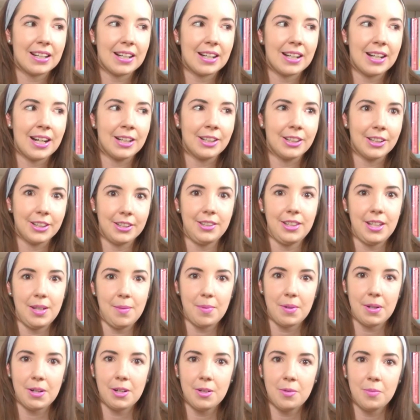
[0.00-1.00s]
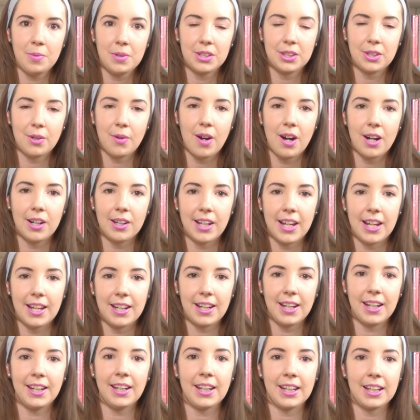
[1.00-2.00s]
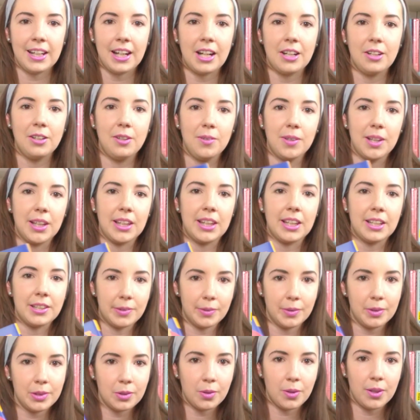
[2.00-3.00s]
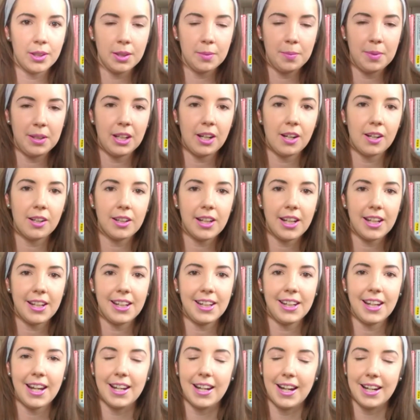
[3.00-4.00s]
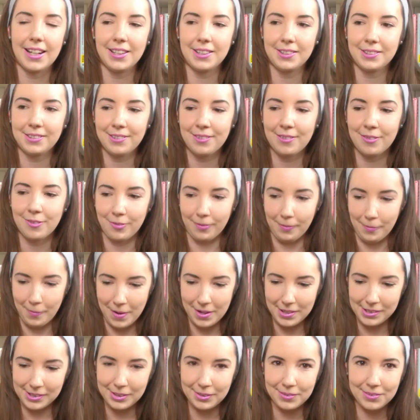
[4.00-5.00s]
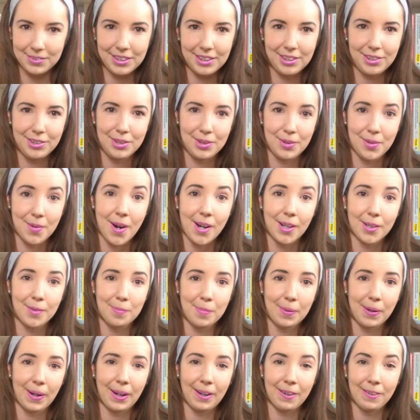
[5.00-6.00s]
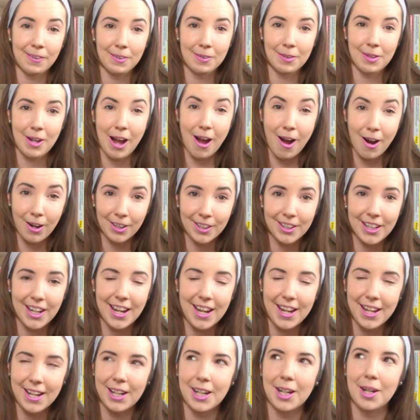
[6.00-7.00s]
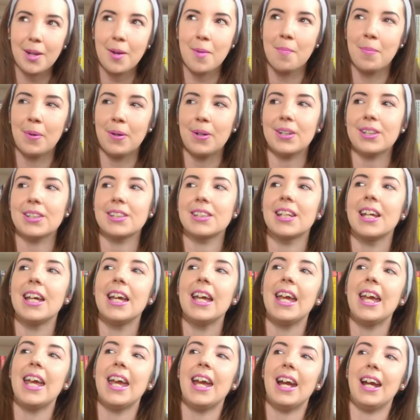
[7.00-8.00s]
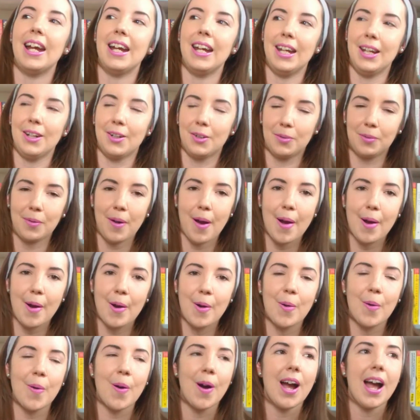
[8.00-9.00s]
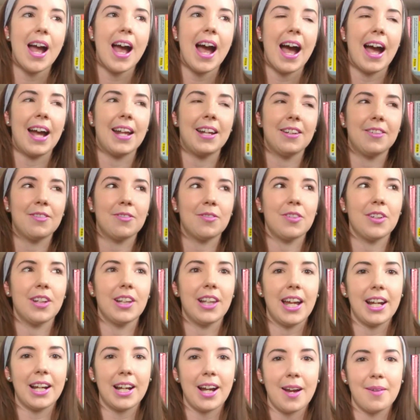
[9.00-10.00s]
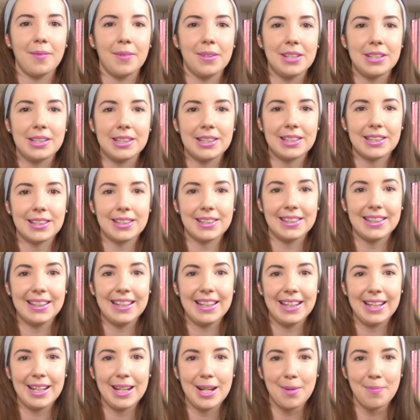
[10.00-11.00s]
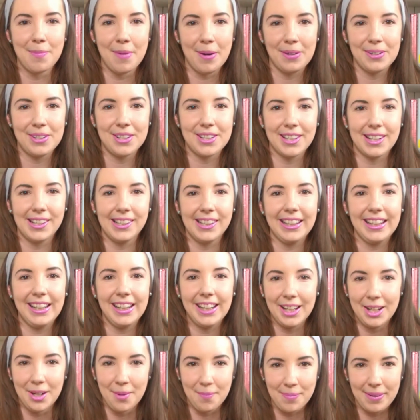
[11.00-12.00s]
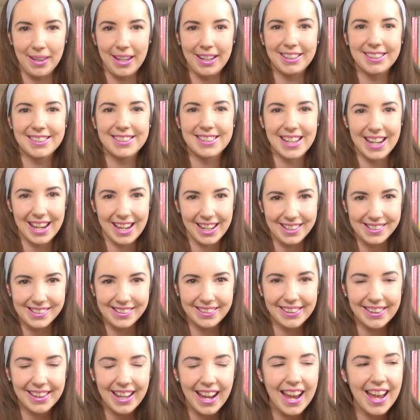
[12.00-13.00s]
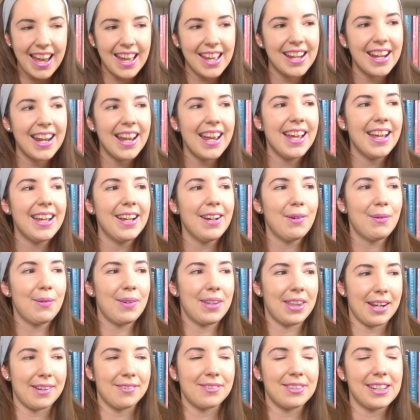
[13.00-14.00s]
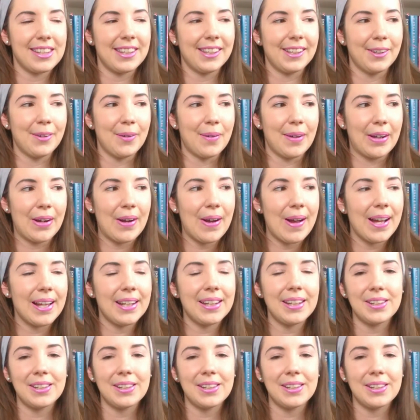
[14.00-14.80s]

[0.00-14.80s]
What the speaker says: A Good Neighborhood was so hard-hitting, and I knew that this was going to be hard-hitting, and I didn't want to read 2 hard-hitting books in a row. I didn't feel like I was emotionally in a place to handle that with everything going on.